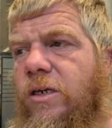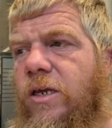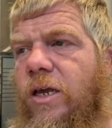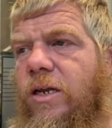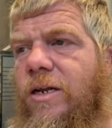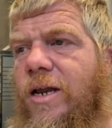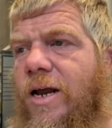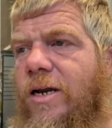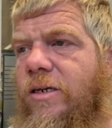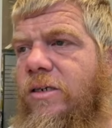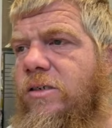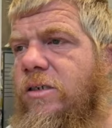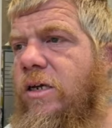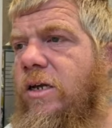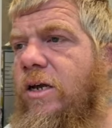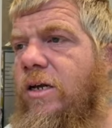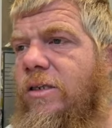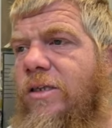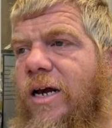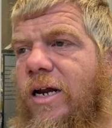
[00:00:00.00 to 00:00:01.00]
And that is,
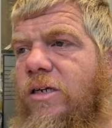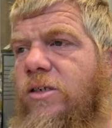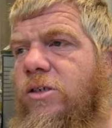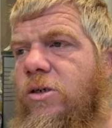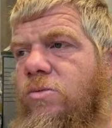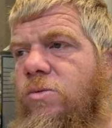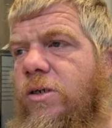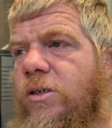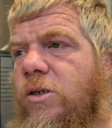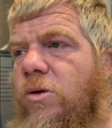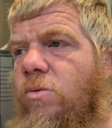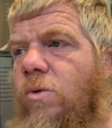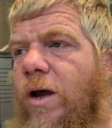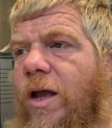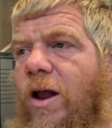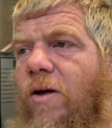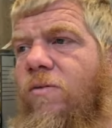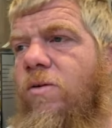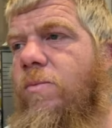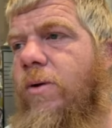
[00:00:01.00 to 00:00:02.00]
that is the reason why
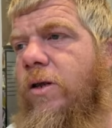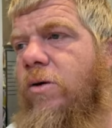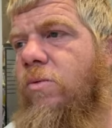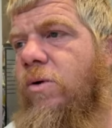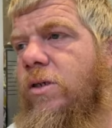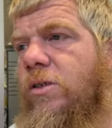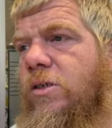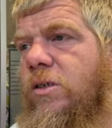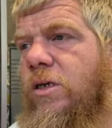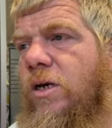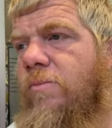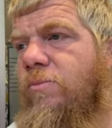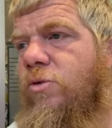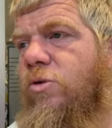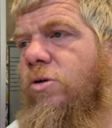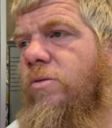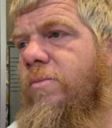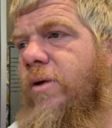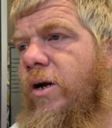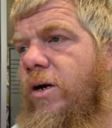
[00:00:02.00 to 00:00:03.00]
everybody wants to come
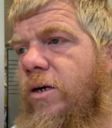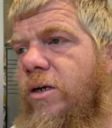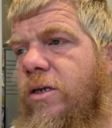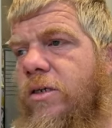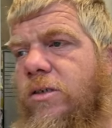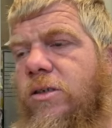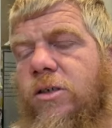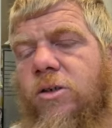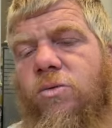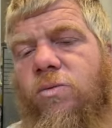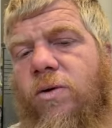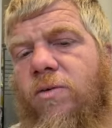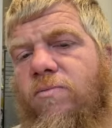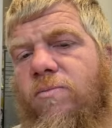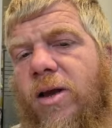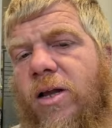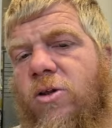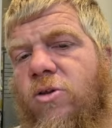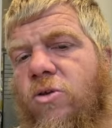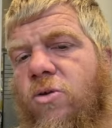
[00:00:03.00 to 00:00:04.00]
to America, is because we've
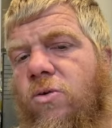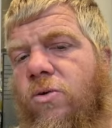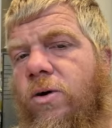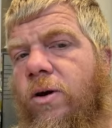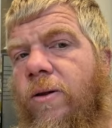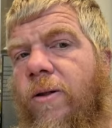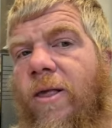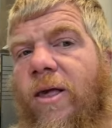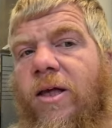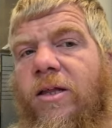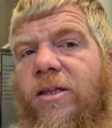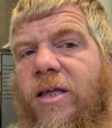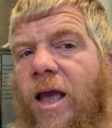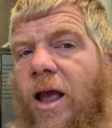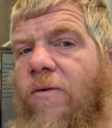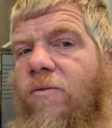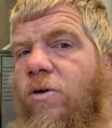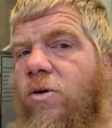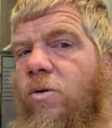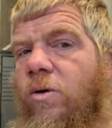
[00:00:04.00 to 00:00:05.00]
made sure that
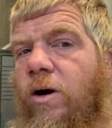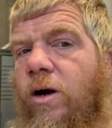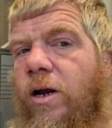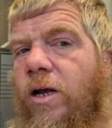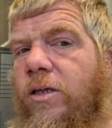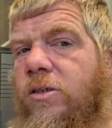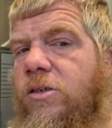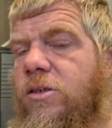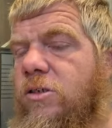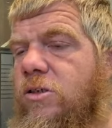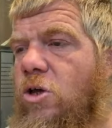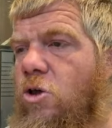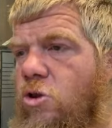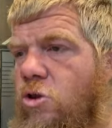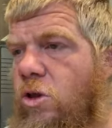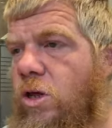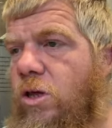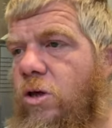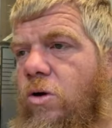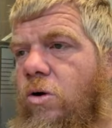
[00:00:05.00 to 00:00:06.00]
everywhere else is a
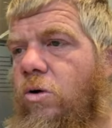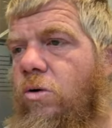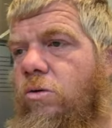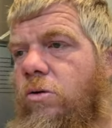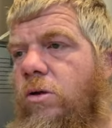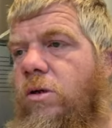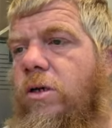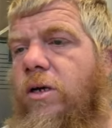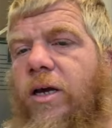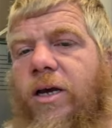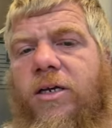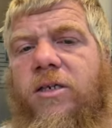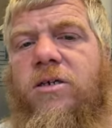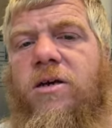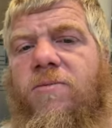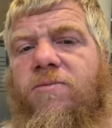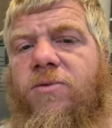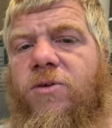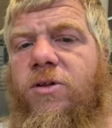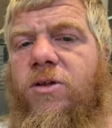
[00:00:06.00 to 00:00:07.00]
shithole
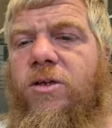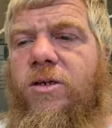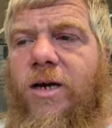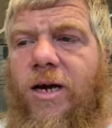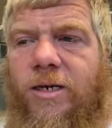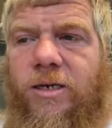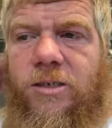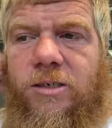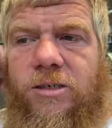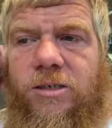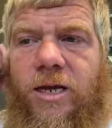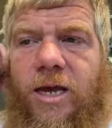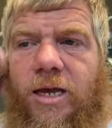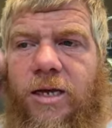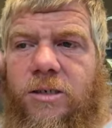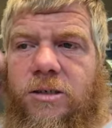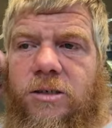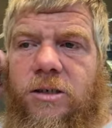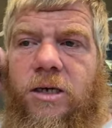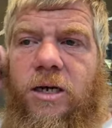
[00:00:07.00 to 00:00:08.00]
except for the United
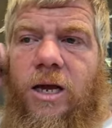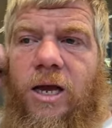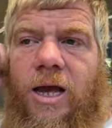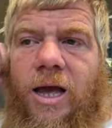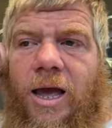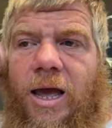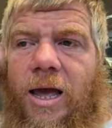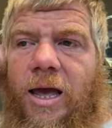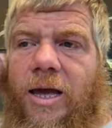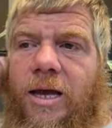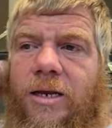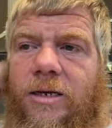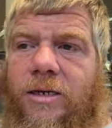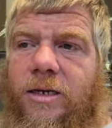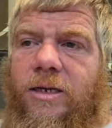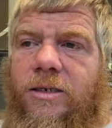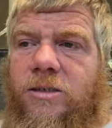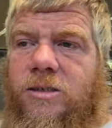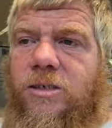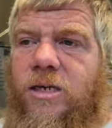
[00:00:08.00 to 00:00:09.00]
States. And
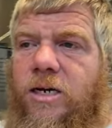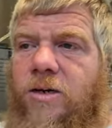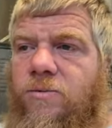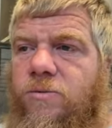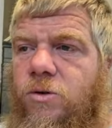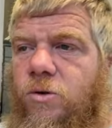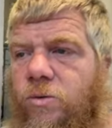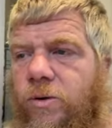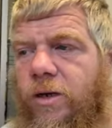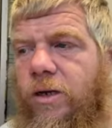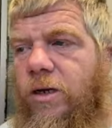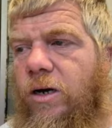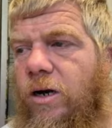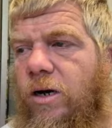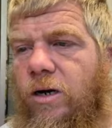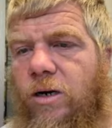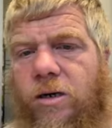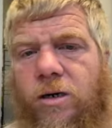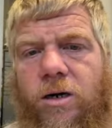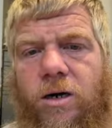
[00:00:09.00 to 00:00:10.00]
instead of doing
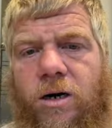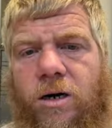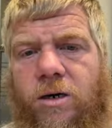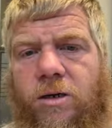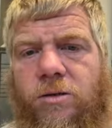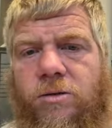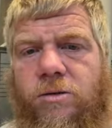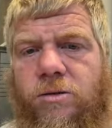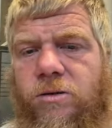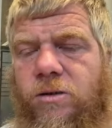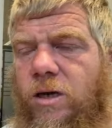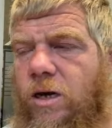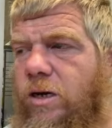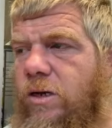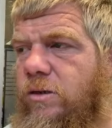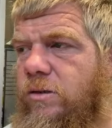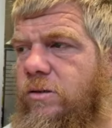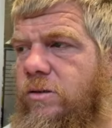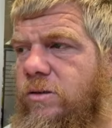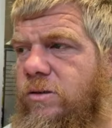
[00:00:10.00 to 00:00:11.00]
our, our
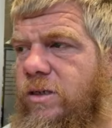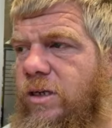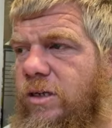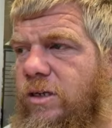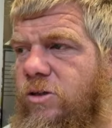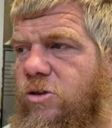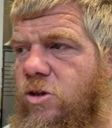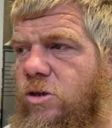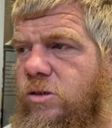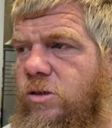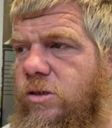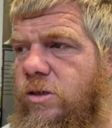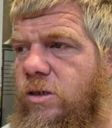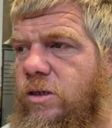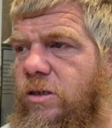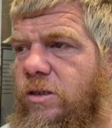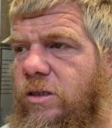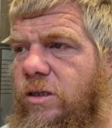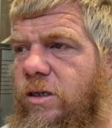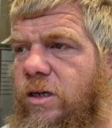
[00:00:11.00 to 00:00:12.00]
uh, diligence
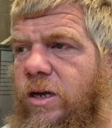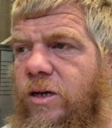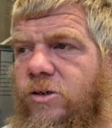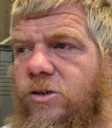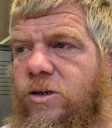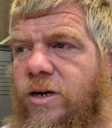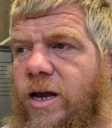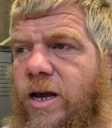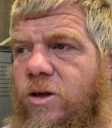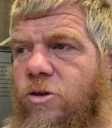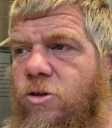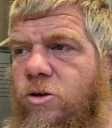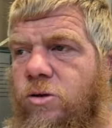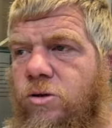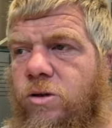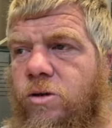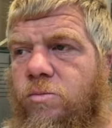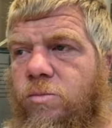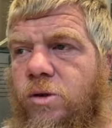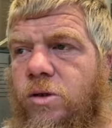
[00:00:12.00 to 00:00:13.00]
in the international
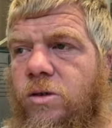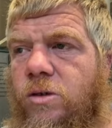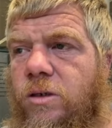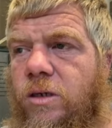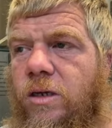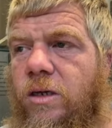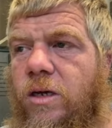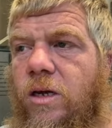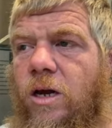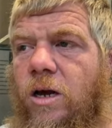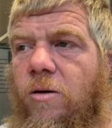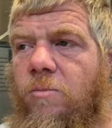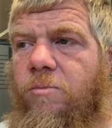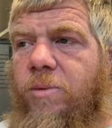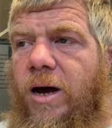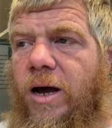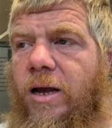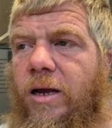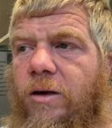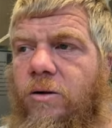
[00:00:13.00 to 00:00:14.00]
community
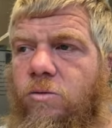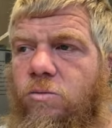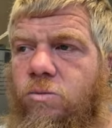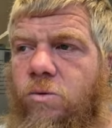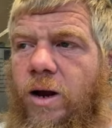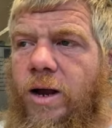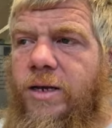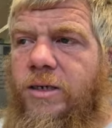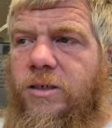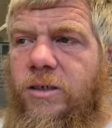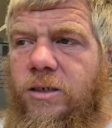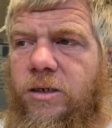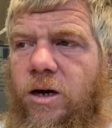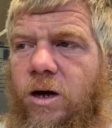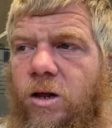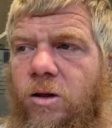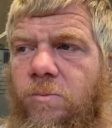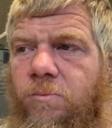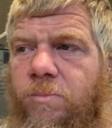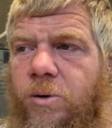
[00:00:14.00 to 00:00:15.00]
by rising
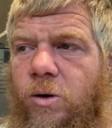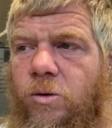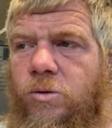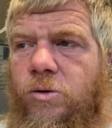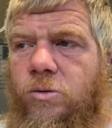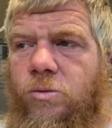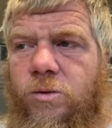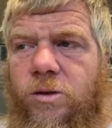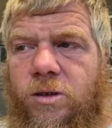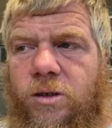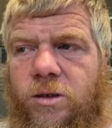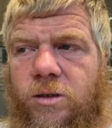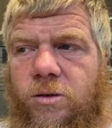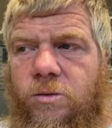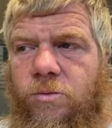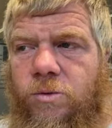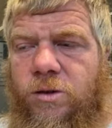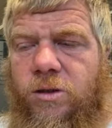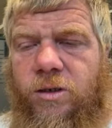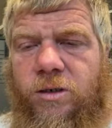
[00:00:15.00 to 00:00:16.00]
all boats with the,
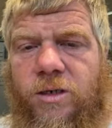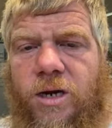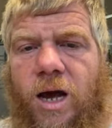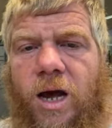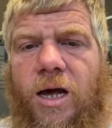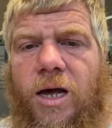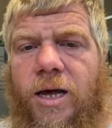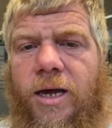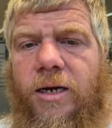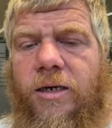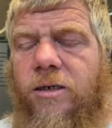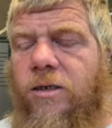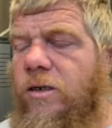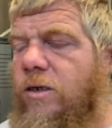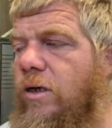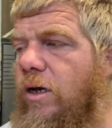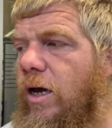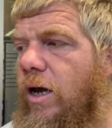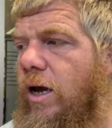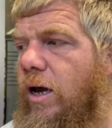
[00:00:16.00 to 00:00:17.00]
with the tide,
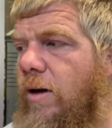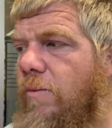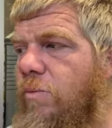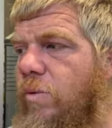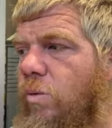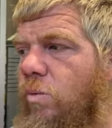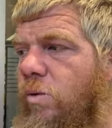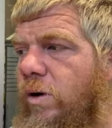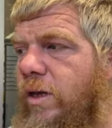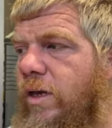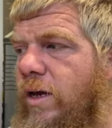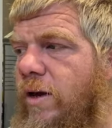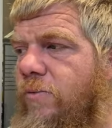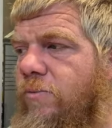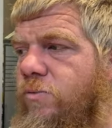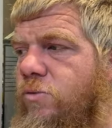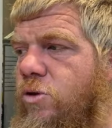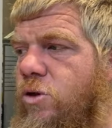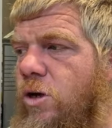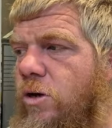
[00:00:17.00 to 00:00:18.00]
um, we
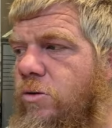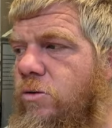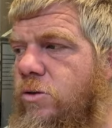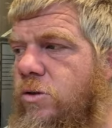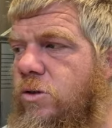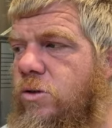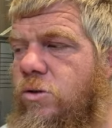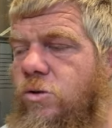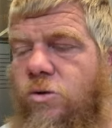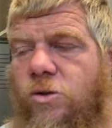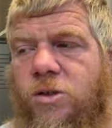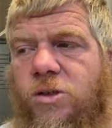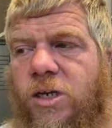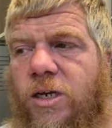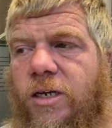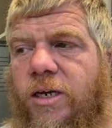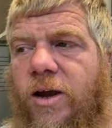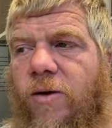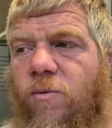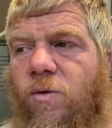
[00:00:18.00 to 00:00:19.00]
have chose to
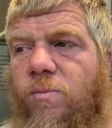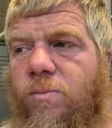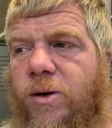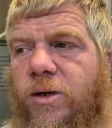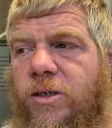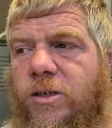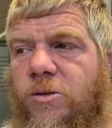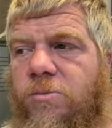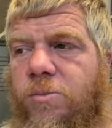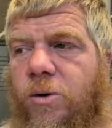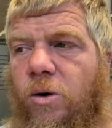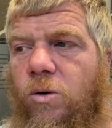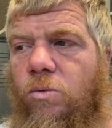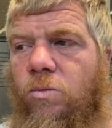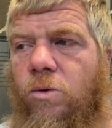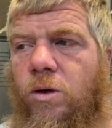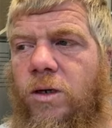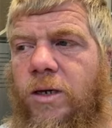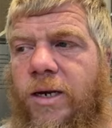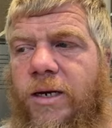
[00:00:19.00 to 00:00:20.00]
sink everybody's boat
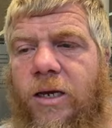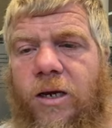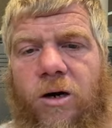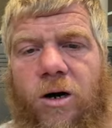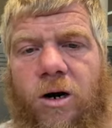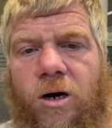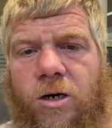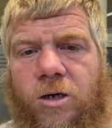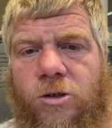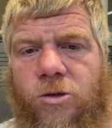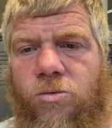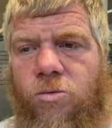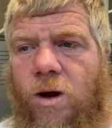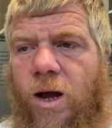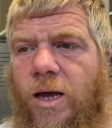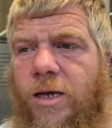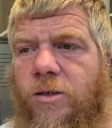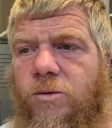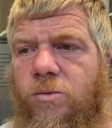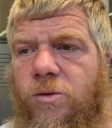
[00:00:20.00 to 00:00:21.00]
while letting ours
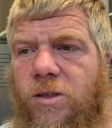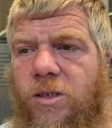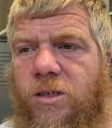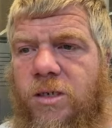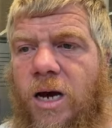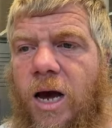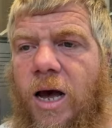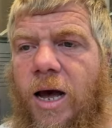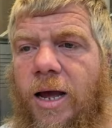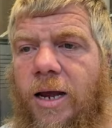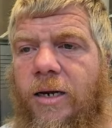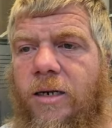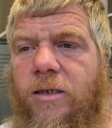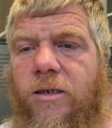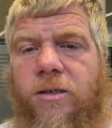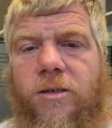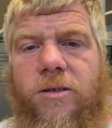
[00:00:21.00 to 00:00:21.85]
rise with the tide.